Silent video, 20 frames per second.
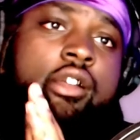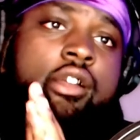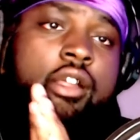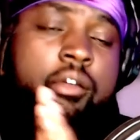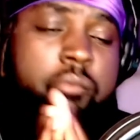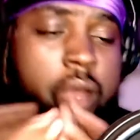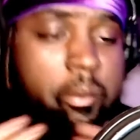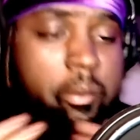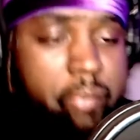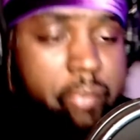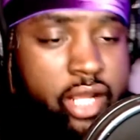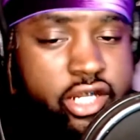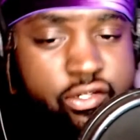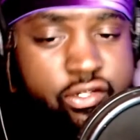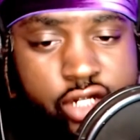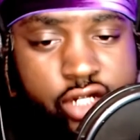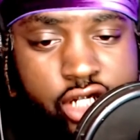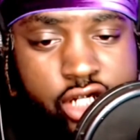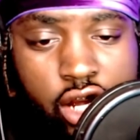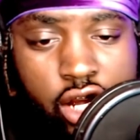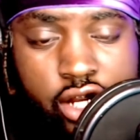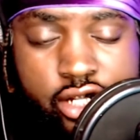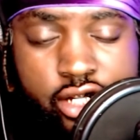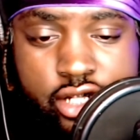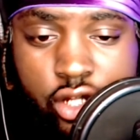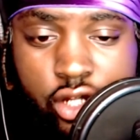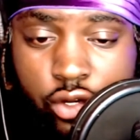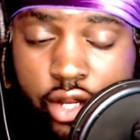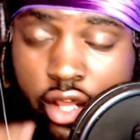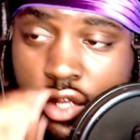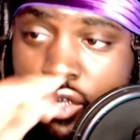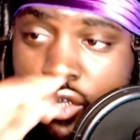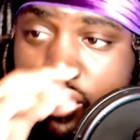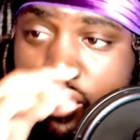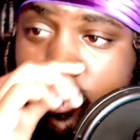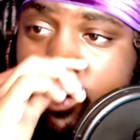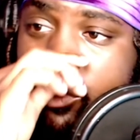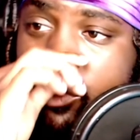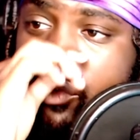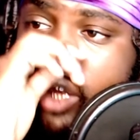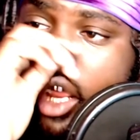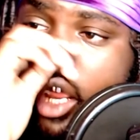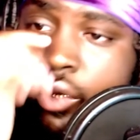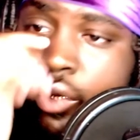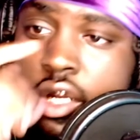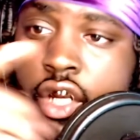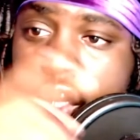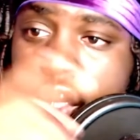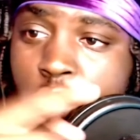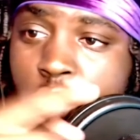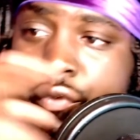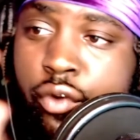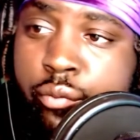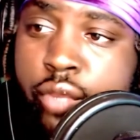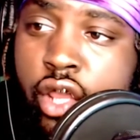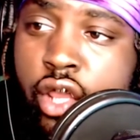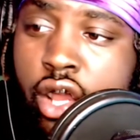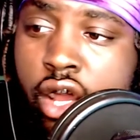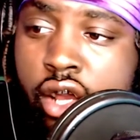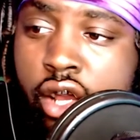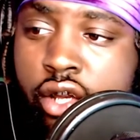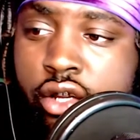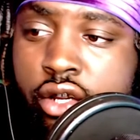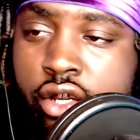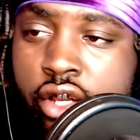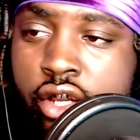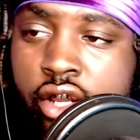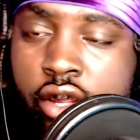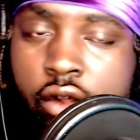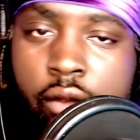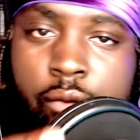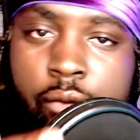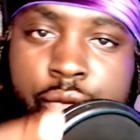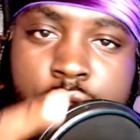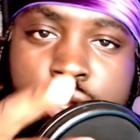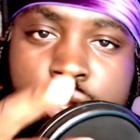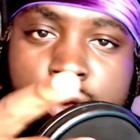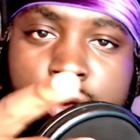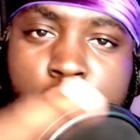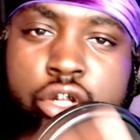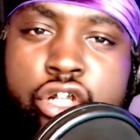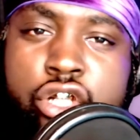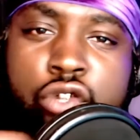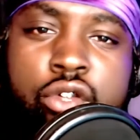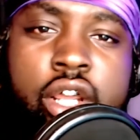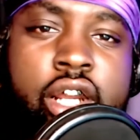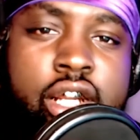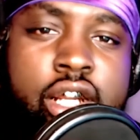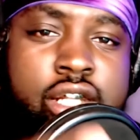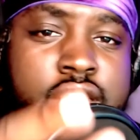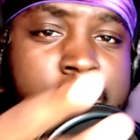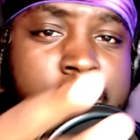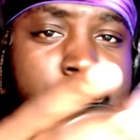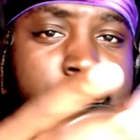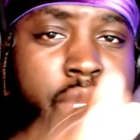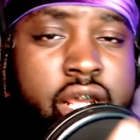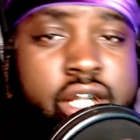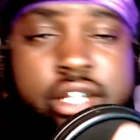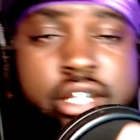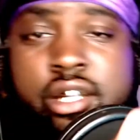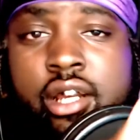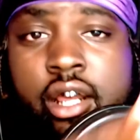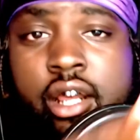My best friend Naruto. Now, what I want to know from y'all, what you think is the best